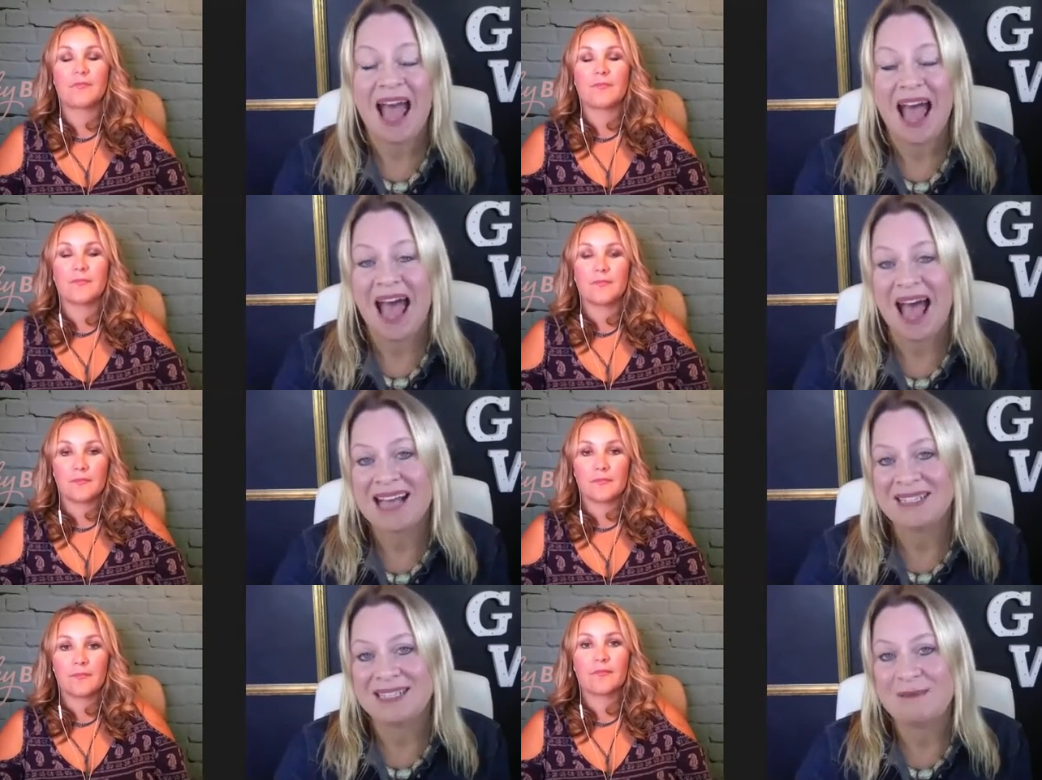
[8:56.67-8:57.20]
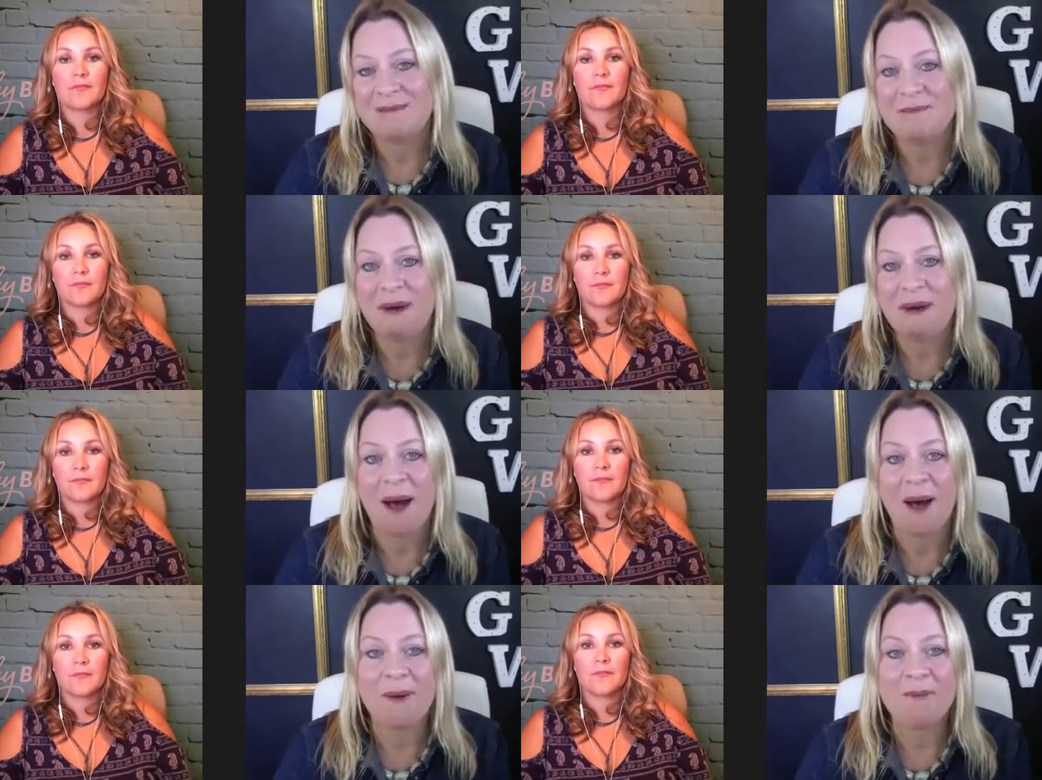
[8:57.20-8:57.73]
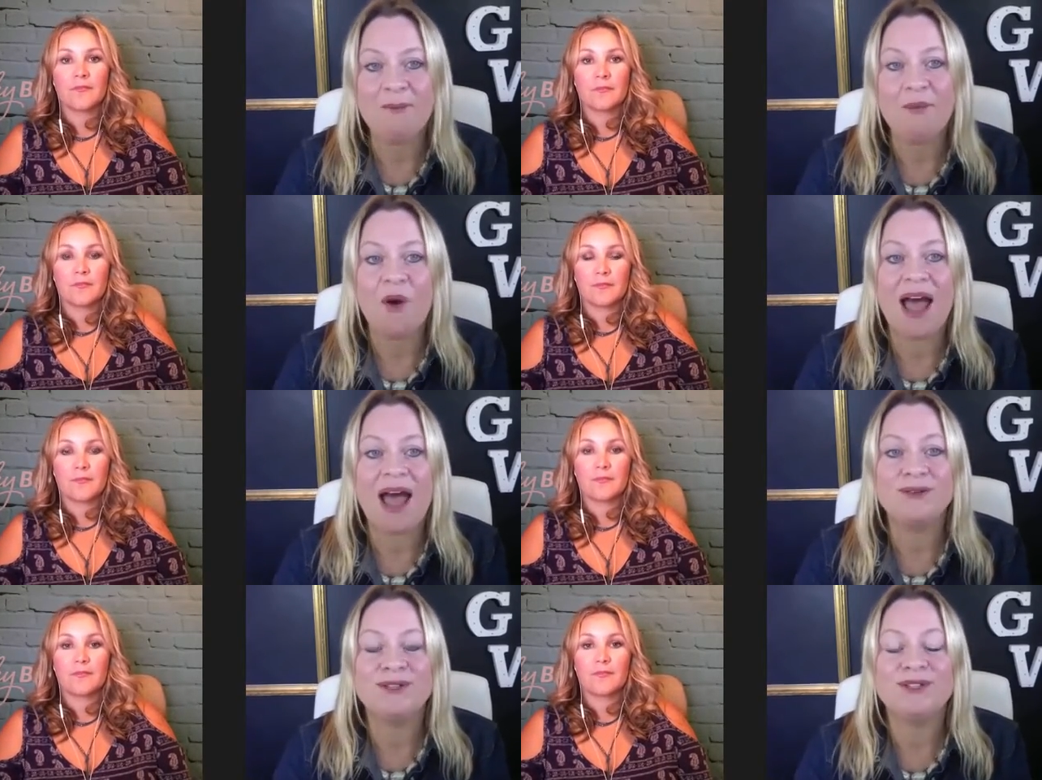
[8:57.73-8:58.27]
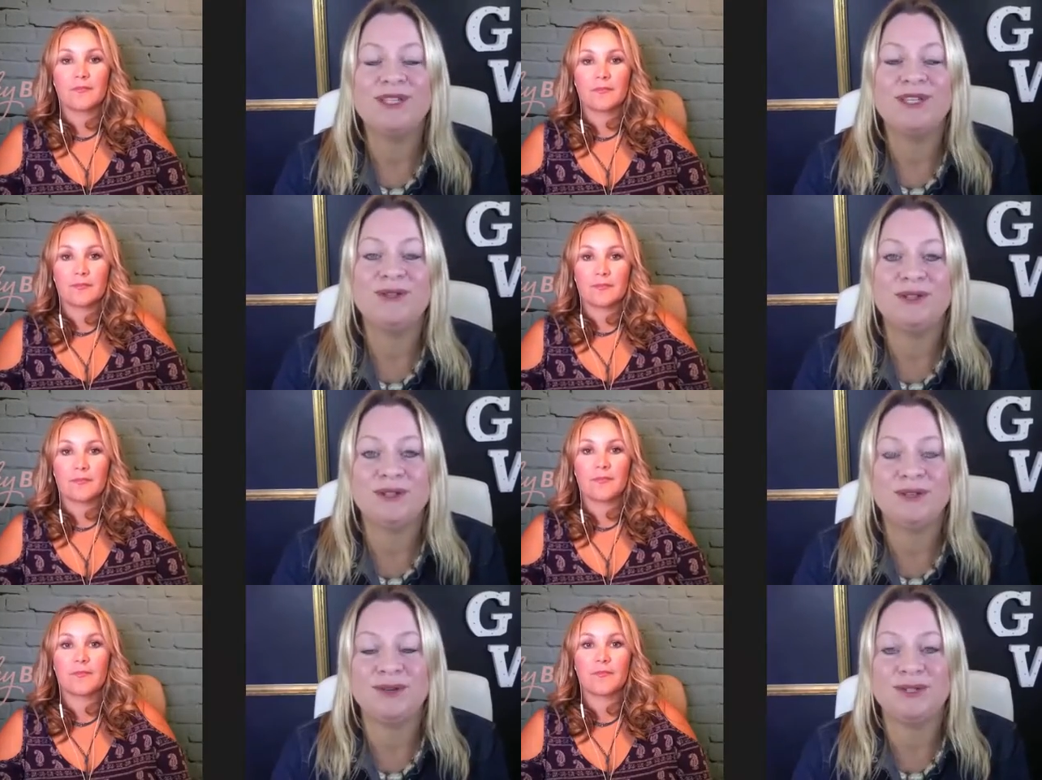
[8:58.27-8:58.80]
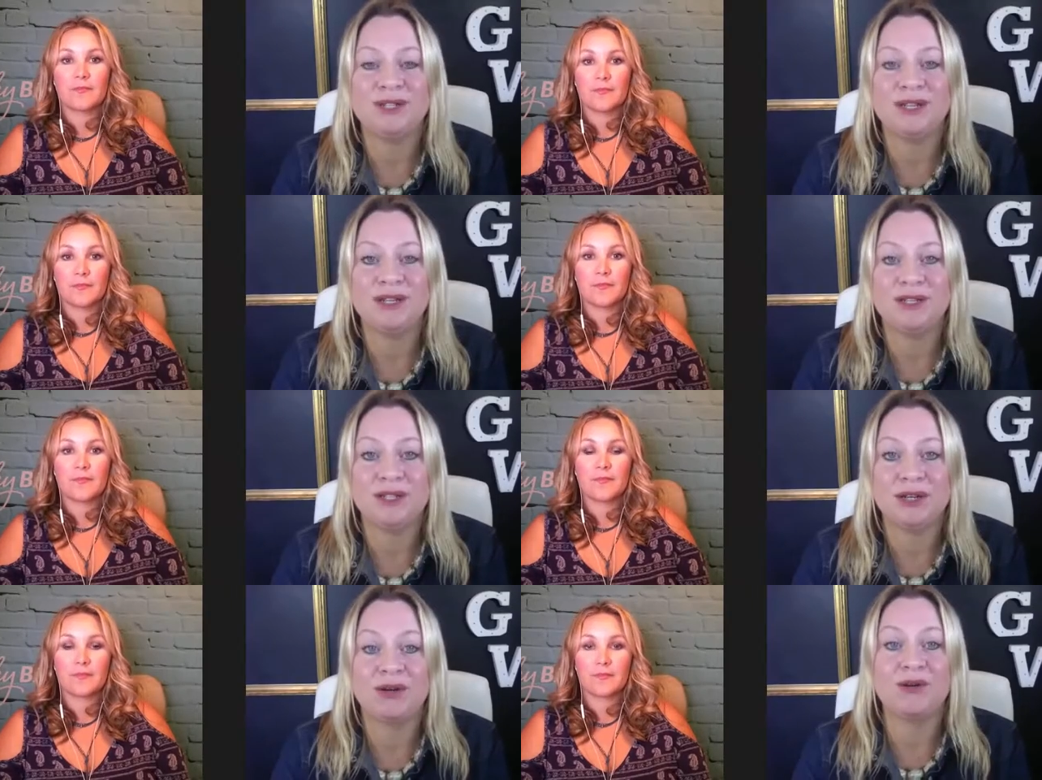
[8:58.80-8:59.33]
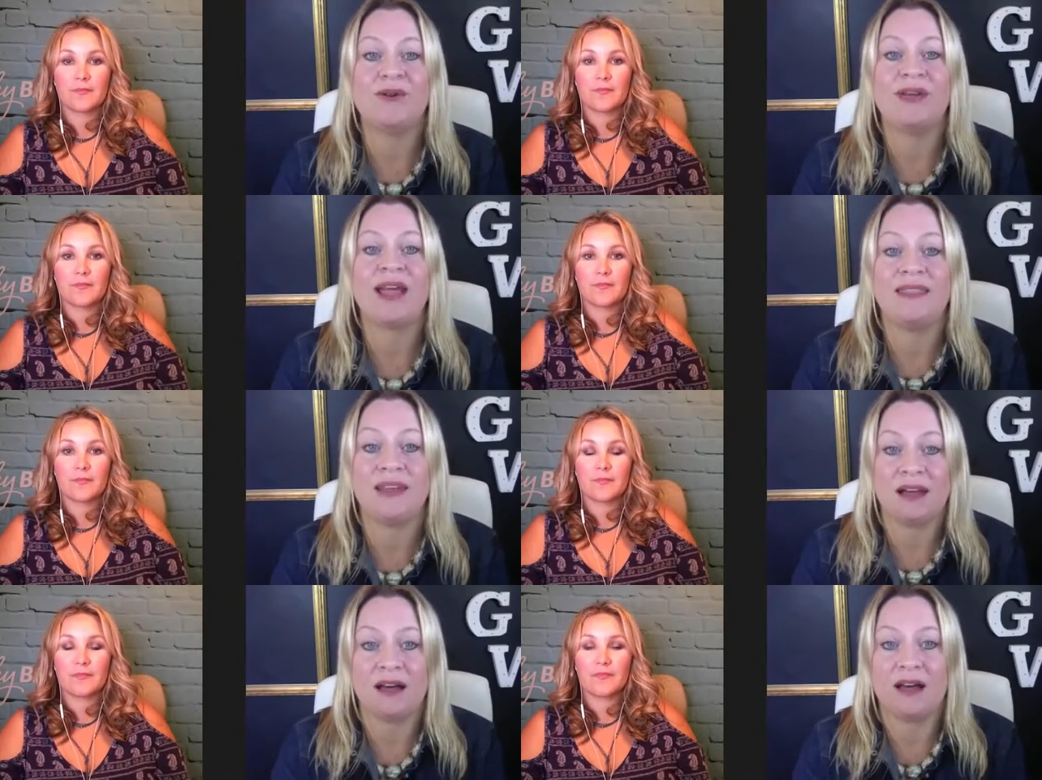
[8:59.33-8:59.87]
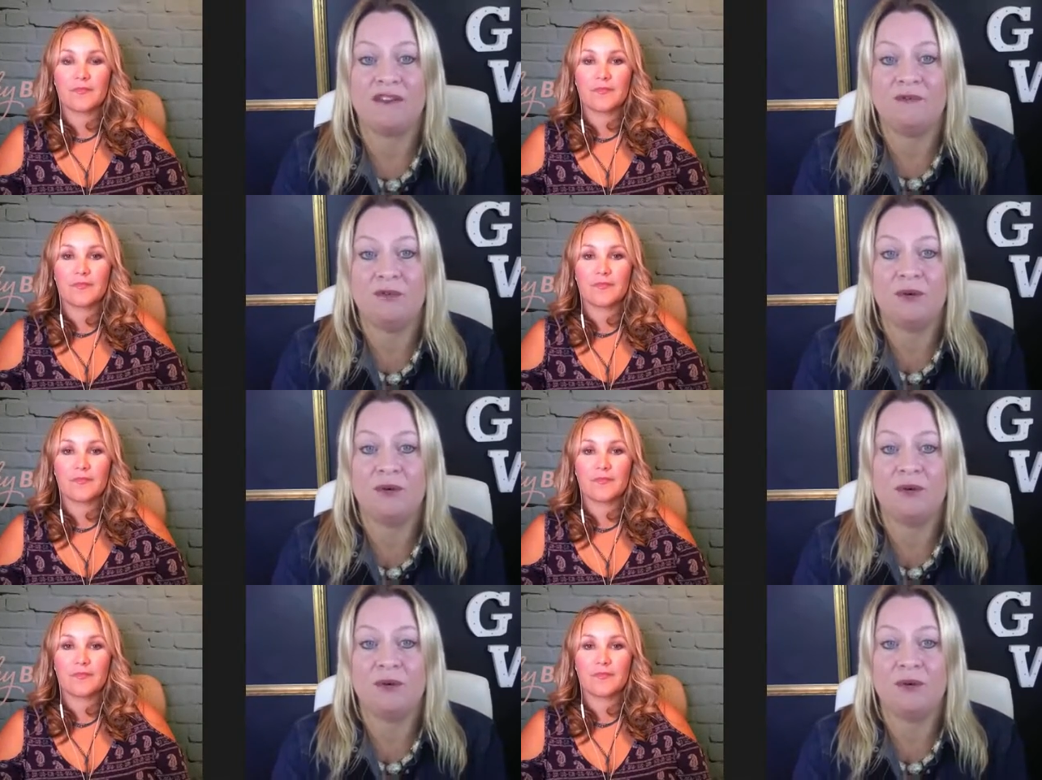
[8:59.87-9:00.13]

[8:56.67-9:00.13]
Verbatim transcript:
Speaker 1: as a mum what else do you do to to create that kind of